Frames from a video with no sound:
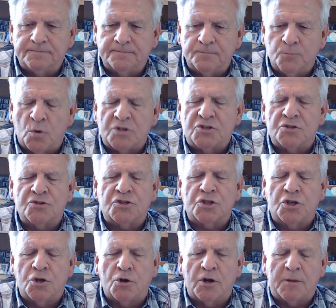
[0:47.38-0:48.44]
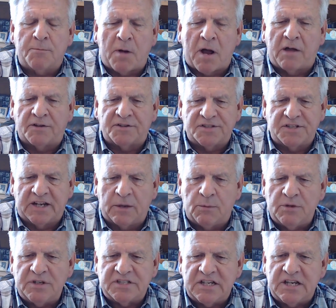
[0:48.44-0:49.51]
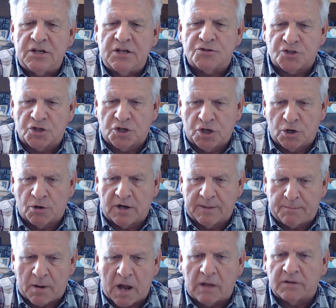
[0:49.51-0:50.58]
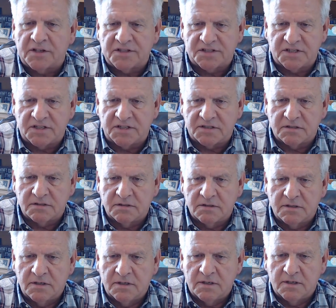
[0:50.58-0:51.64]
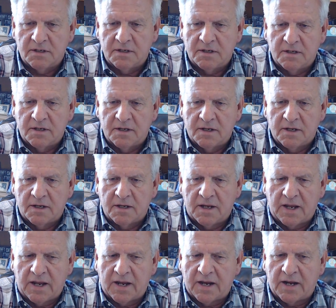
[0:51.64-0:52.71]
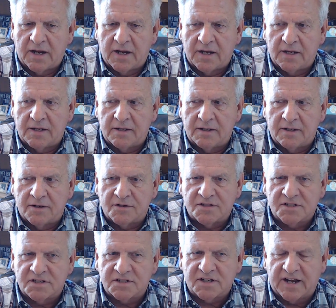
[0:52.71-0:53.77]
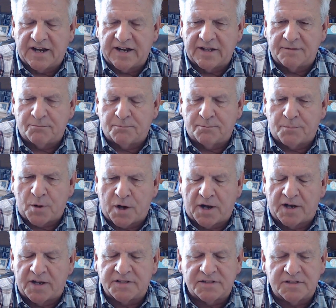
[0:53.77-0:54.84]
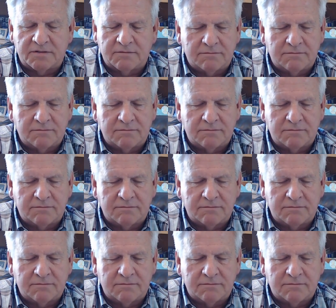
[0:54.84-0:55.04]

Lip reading: what's your security policy? Can we see your security policies? And there's this kind of pause, and